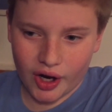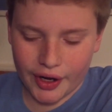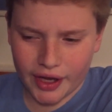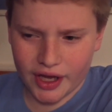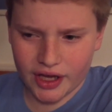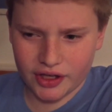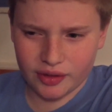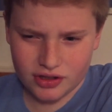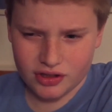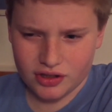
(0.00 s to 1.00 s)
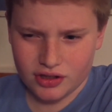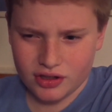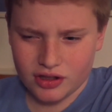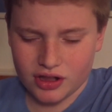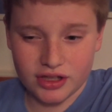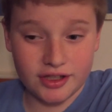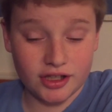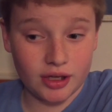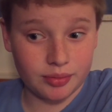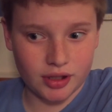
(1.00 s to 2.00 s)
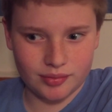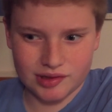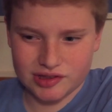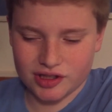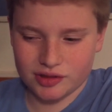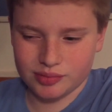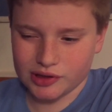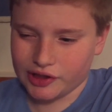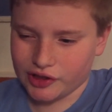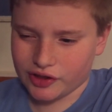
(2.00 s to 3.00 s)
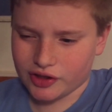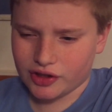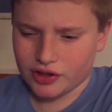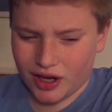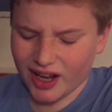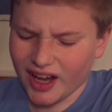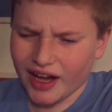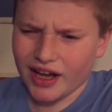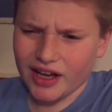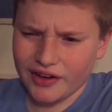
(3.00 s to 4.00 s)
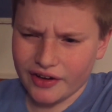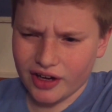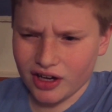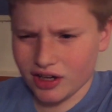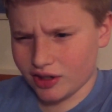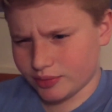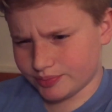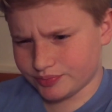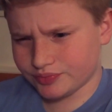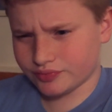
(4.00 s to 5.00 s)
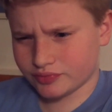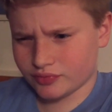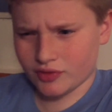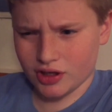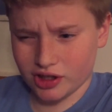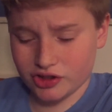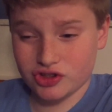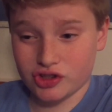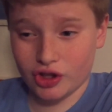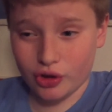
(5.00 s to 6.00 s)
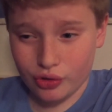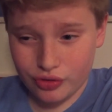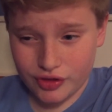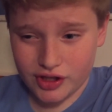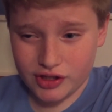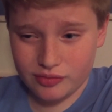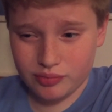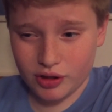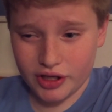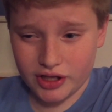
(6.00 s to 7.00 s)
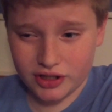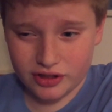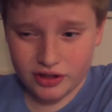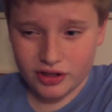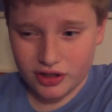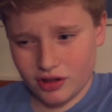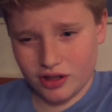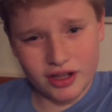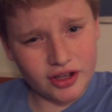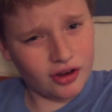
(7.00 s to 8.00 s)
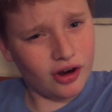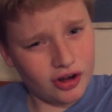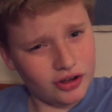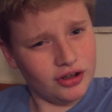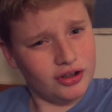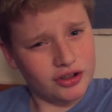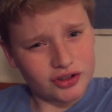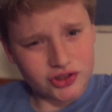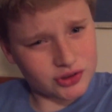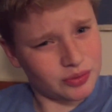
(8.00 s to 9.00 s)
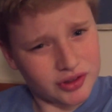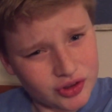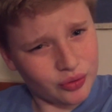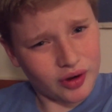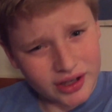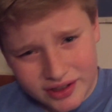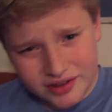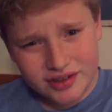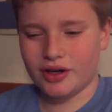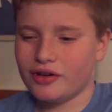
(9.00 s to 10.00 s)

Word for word: I had cleaned up gaming setup planned. I had um, a snow thing planned, and they all just went to waste.